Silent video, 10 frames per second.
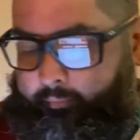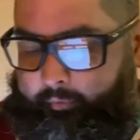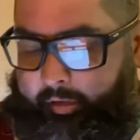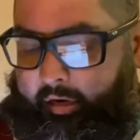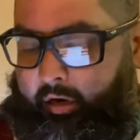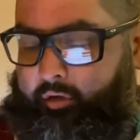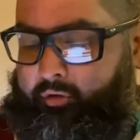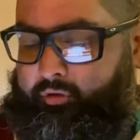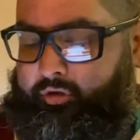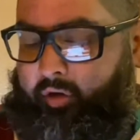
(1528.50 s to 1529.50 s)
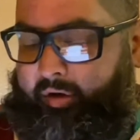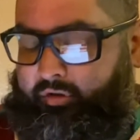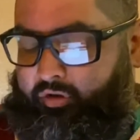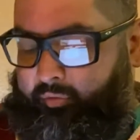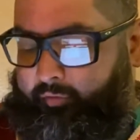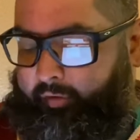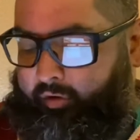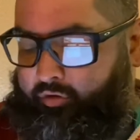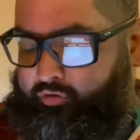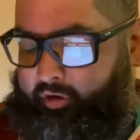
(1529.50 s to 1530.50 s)
Seek out your own salvation with
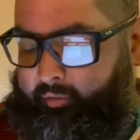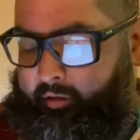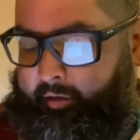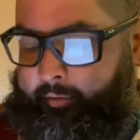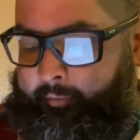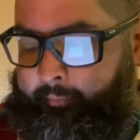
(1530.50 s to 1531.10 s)
fear and trembling.